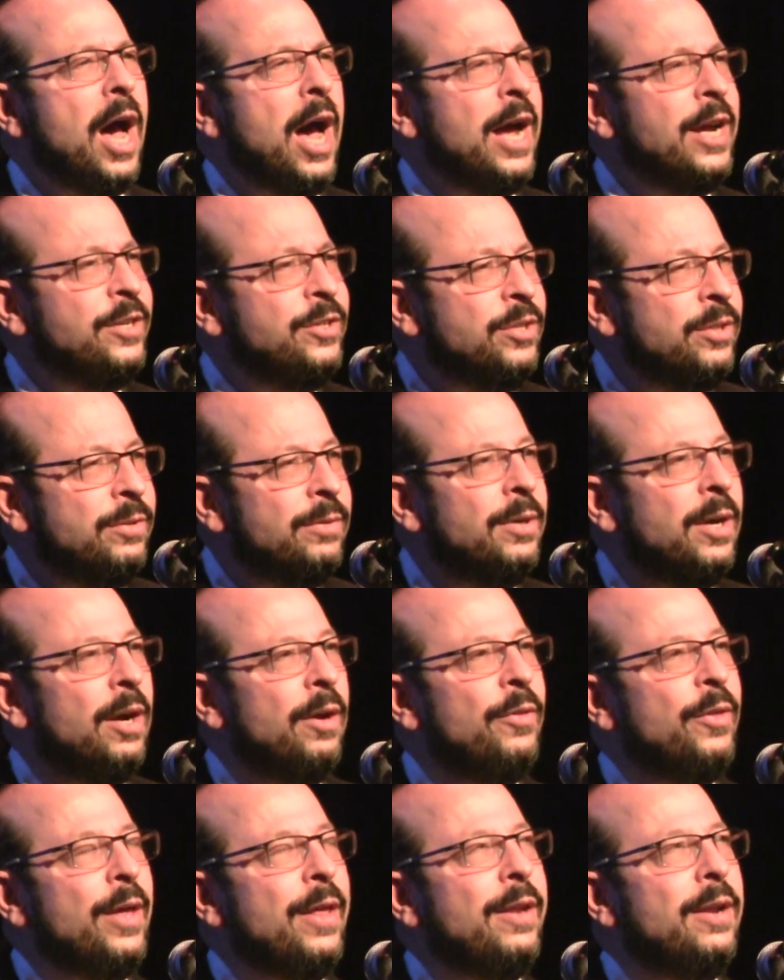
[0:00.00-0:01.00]
I do
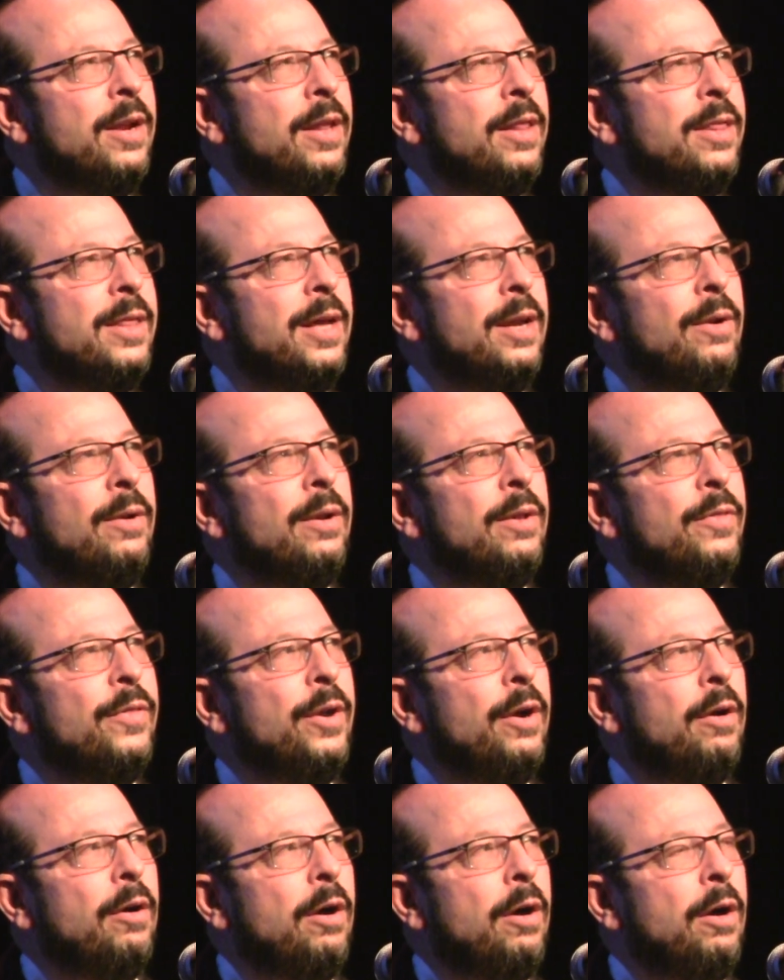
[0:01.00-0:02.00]
know that, that
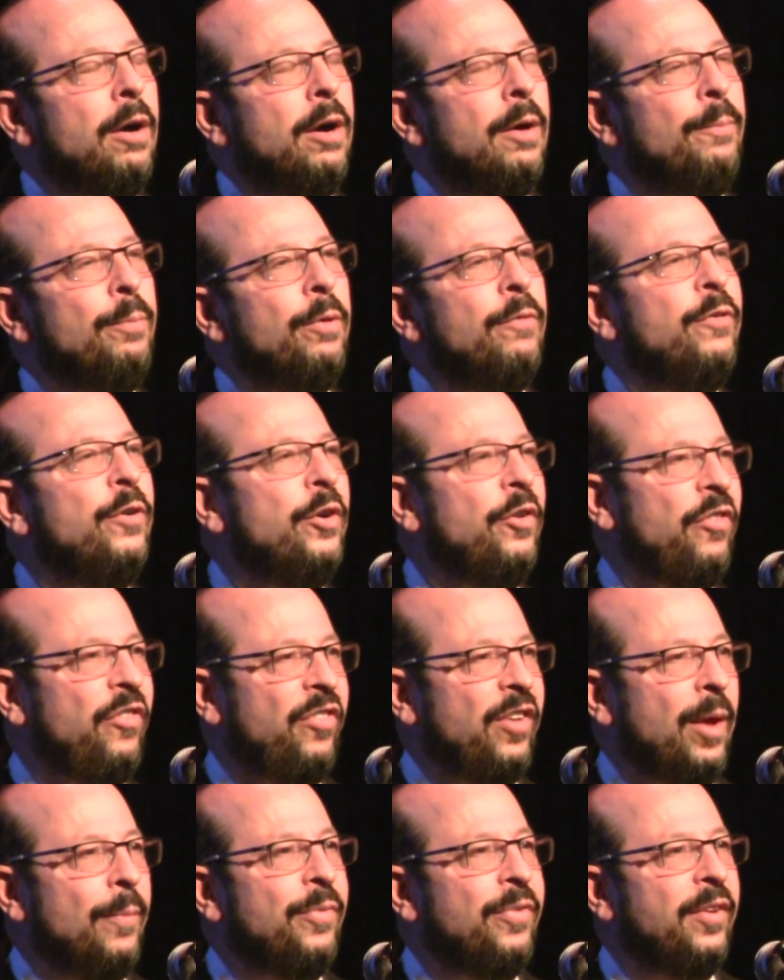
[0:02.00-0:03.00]
there are perverse
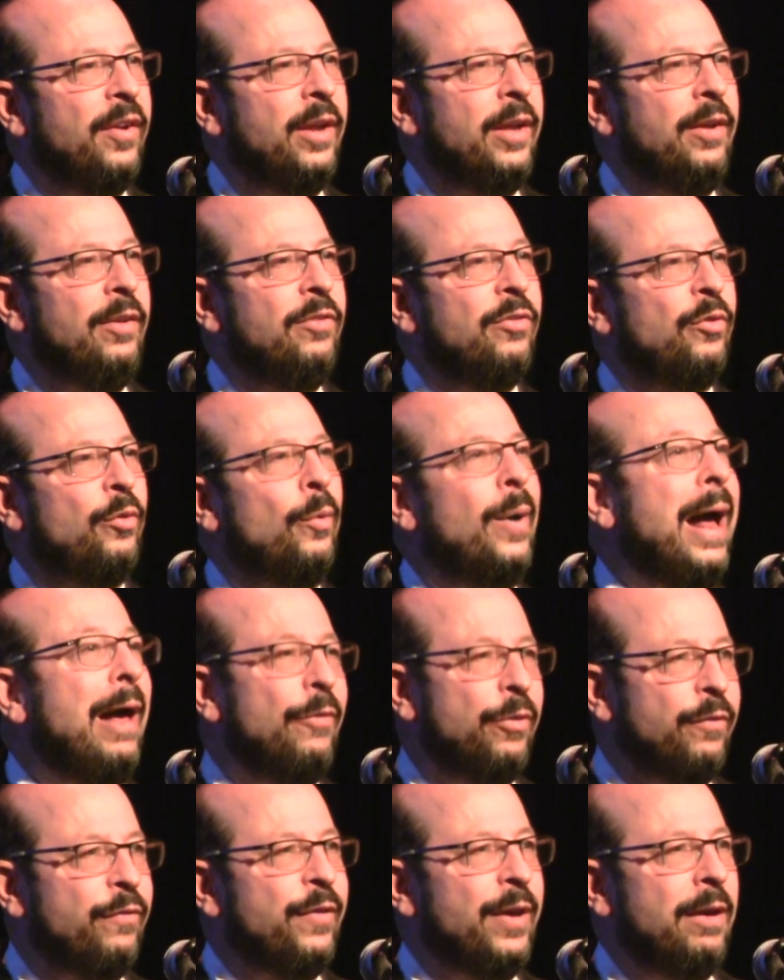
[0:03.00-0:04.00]
subsidies
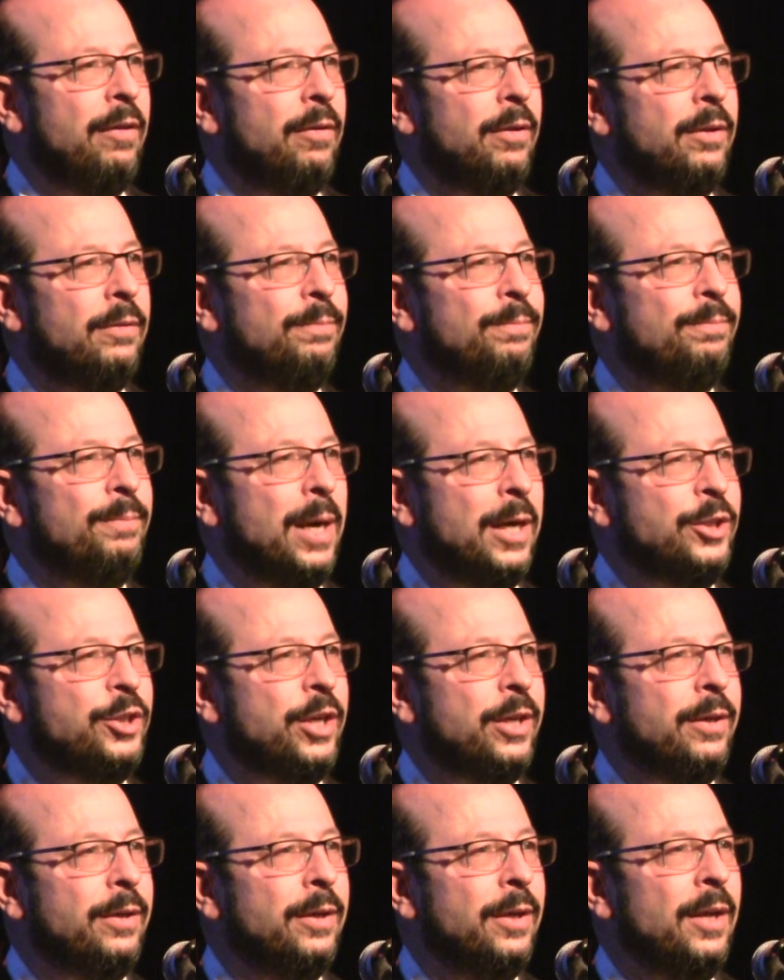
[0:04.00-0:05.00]
throughout the federal
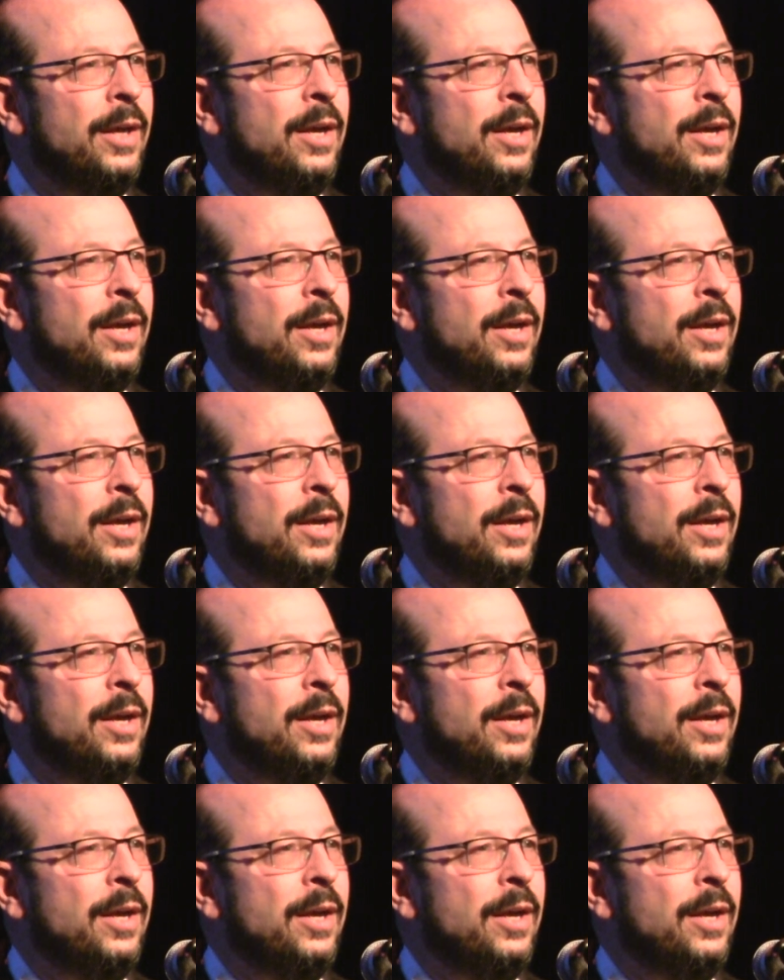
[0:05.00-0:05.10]
budget,